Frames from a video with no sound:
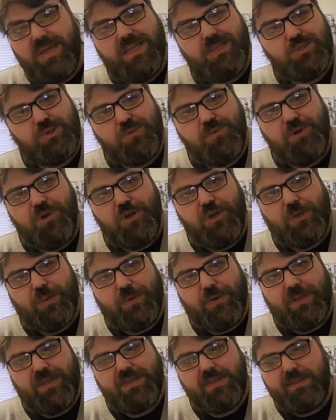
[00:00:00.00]

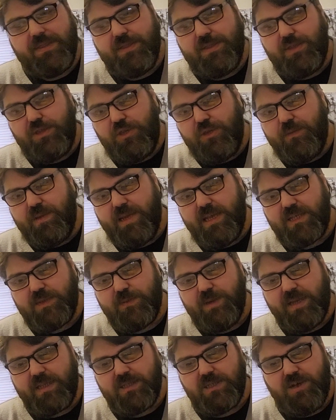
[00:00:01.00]
remarkable. And I think the human
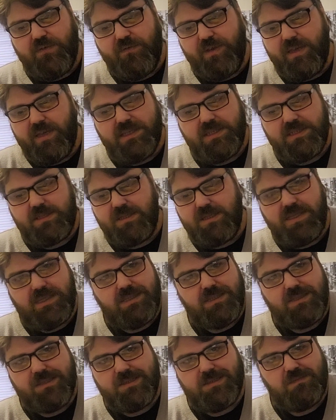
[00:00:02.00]
aspect of it
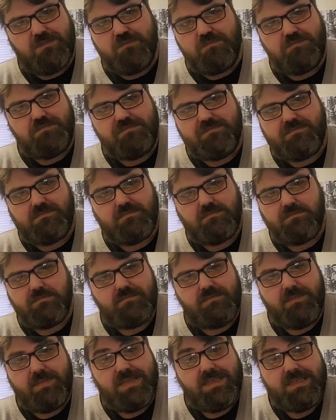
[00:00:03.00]
is
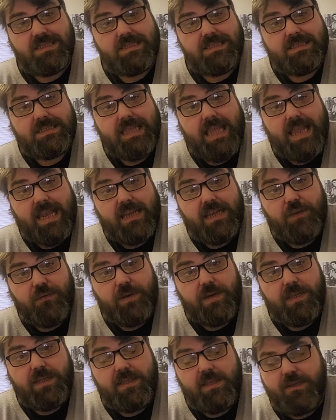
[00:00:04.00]
insane. I
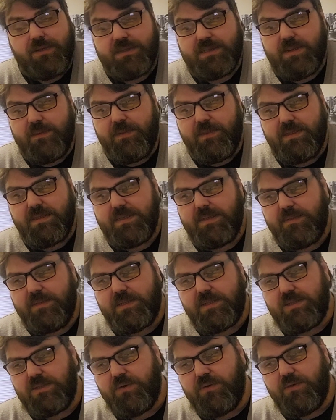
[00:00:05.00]
really do. Some of
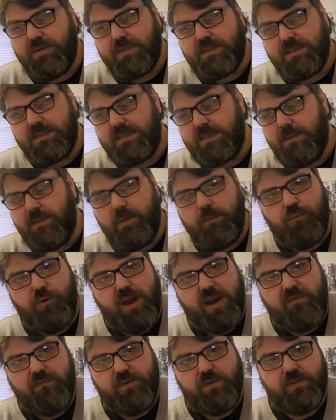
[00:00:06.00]
the stories and some of the
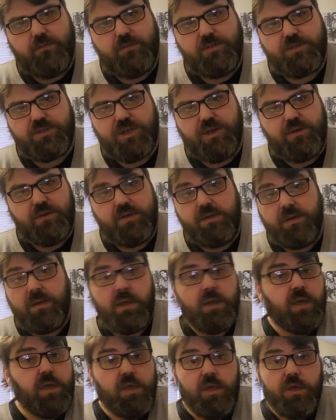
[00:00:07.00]
bravery that have been shown, and
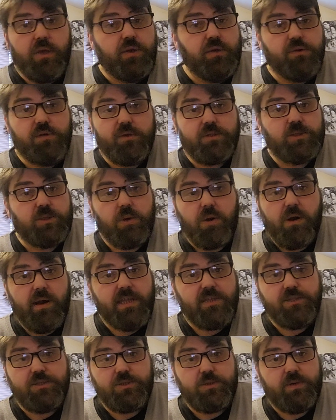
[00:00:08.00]
who knows who our
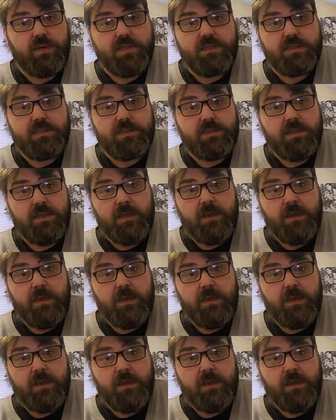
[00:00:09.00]
angel was.